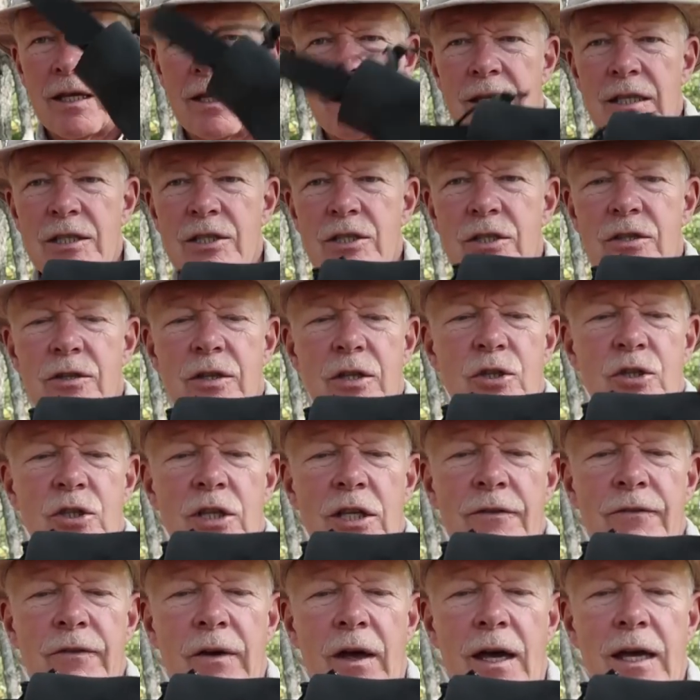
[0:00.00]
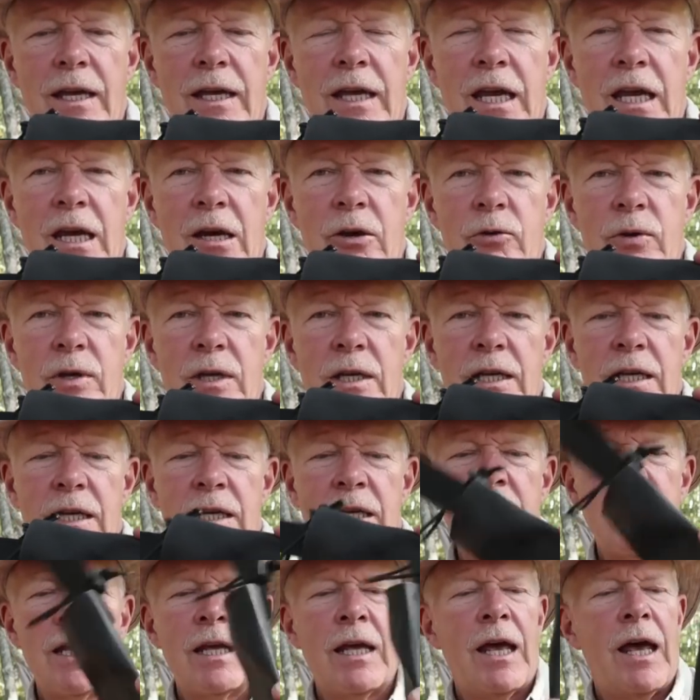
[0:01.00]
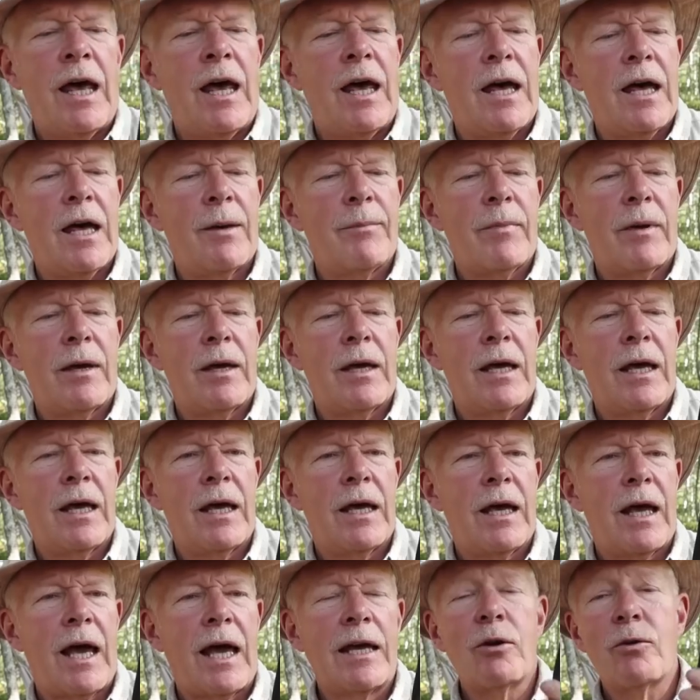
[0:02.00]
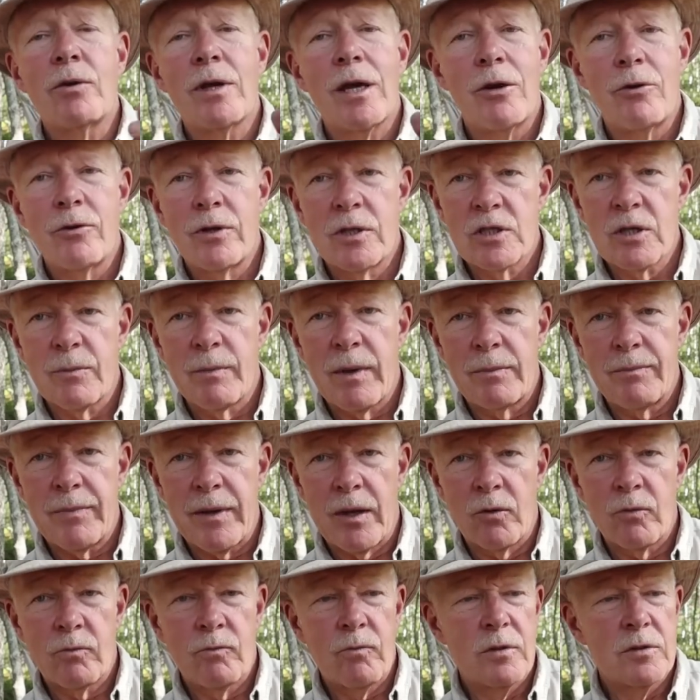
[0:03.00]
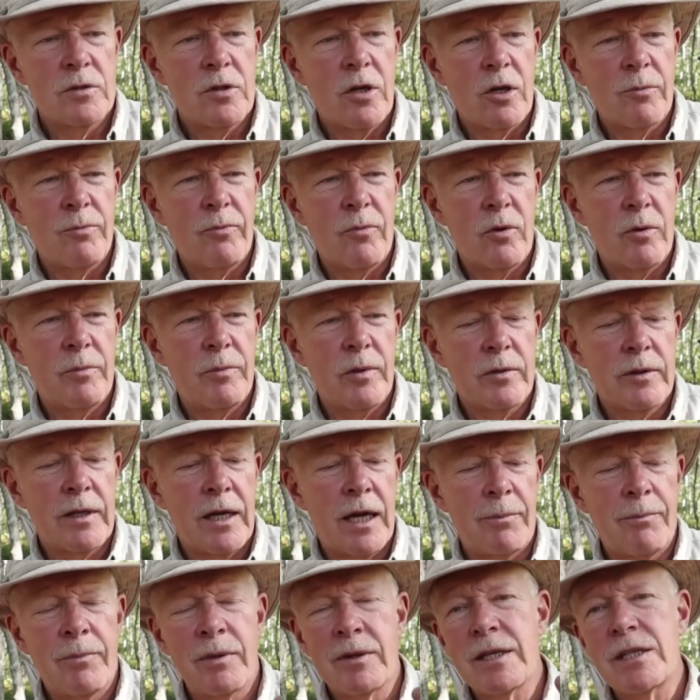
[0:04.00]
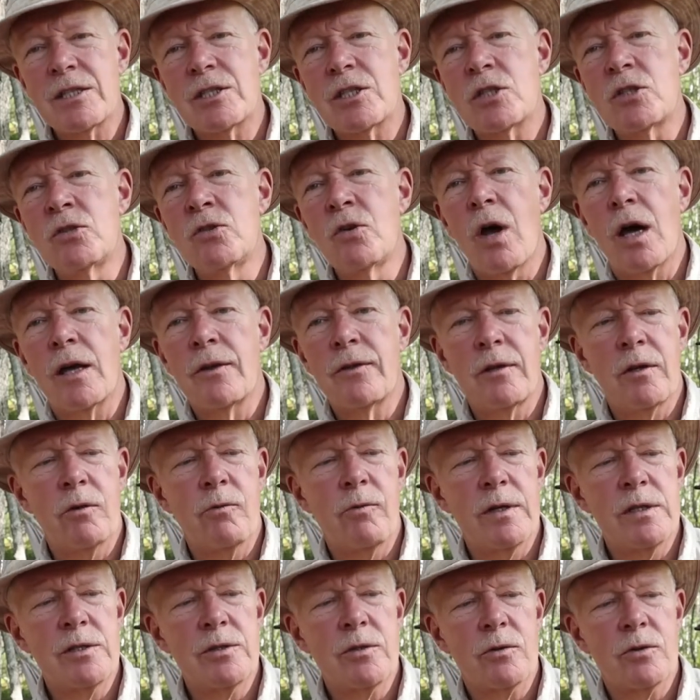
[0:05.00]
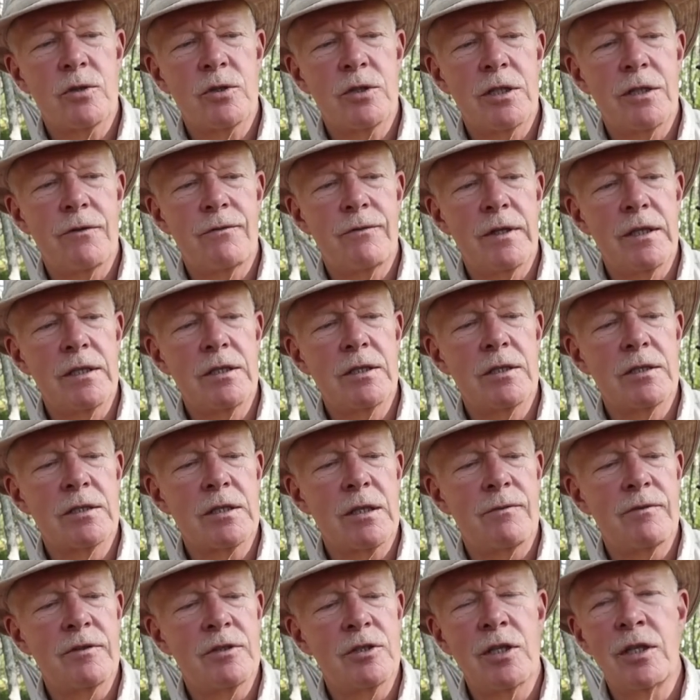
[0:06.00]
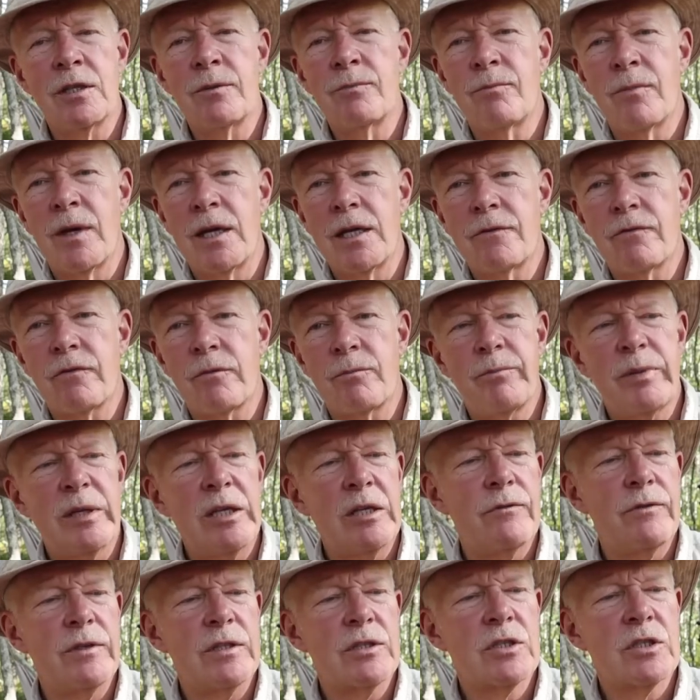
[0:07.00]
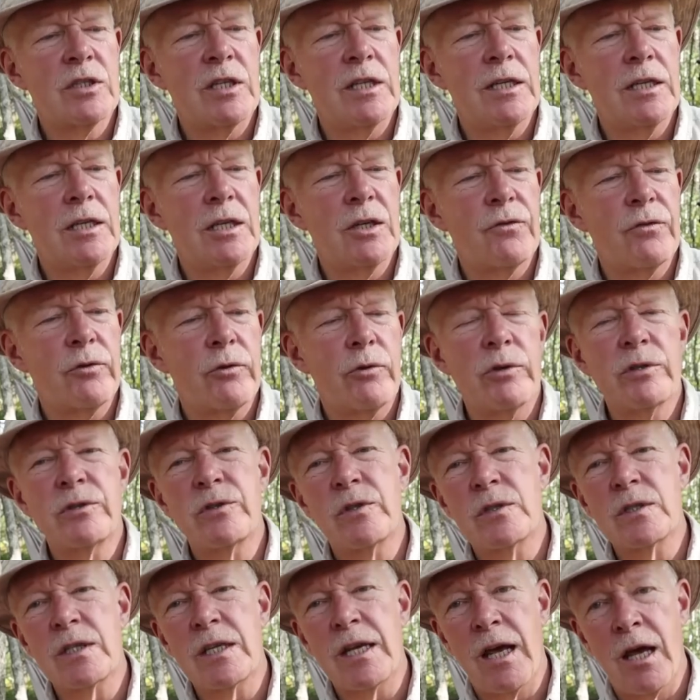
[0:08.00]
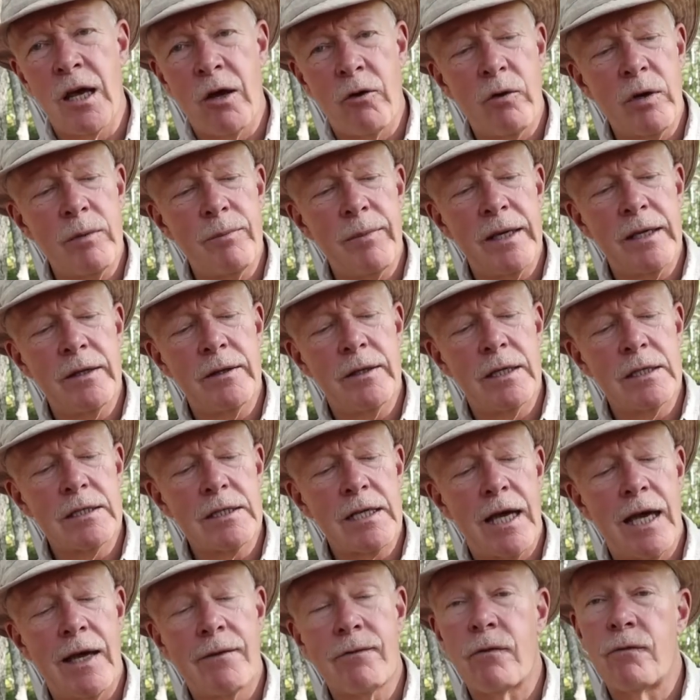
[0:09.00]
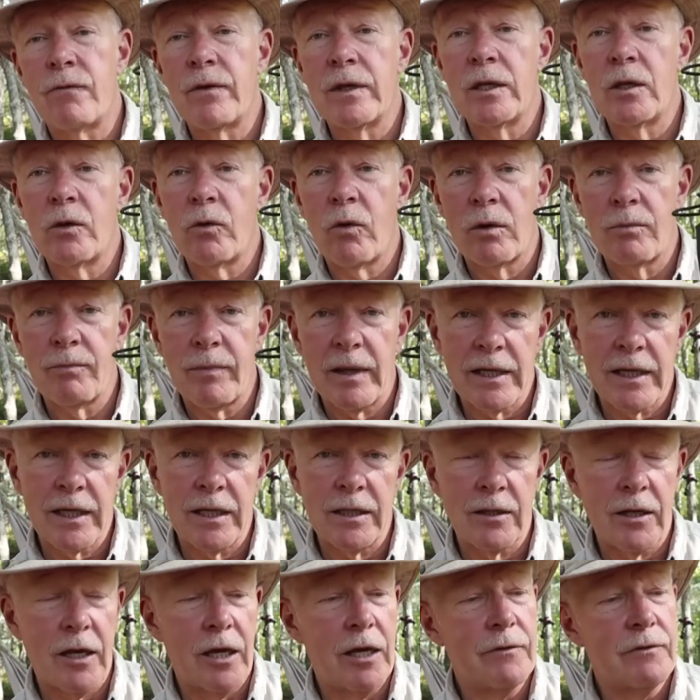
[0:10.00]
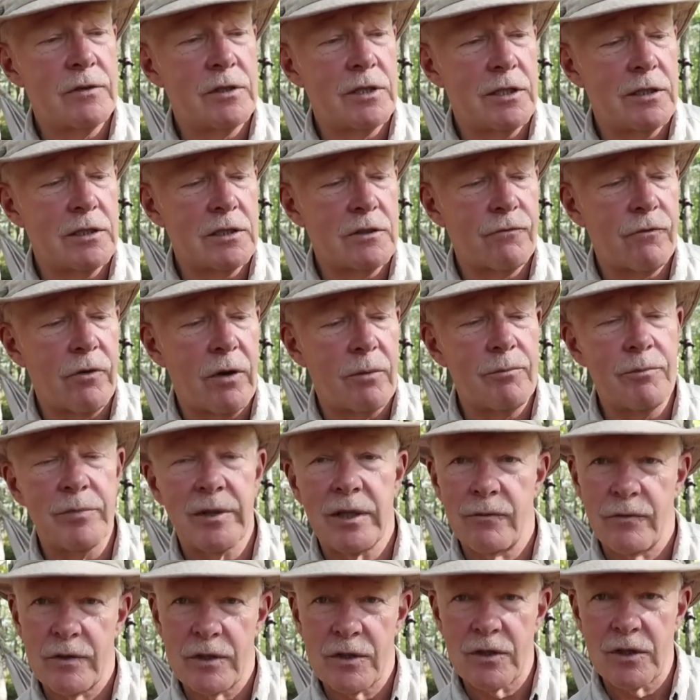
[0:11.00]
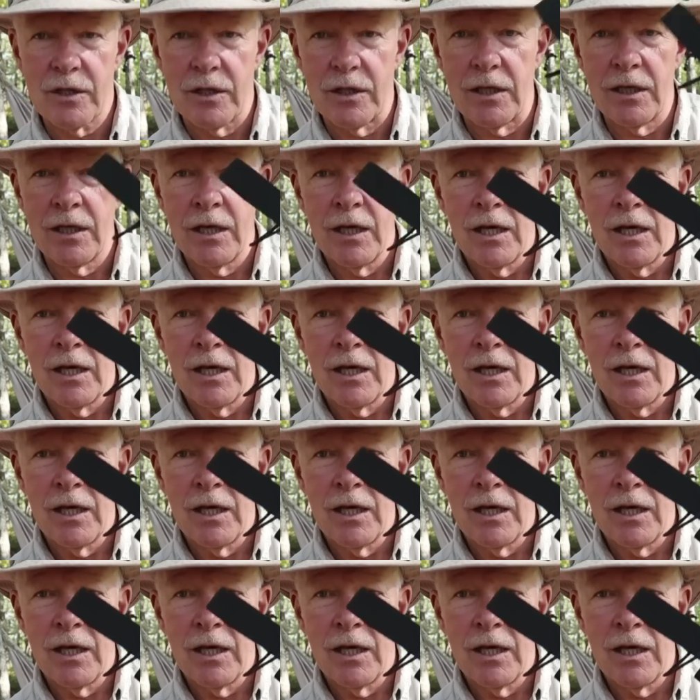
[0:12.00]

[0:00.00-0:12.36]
this is the sheath I carried in. Um, I don't carry this on my belt, and we'll talk more about that, but this is not the original sheath. This is a sheath made from P V C, and if you're interested in how I made this, I have a video on making knife sheaths from P V C,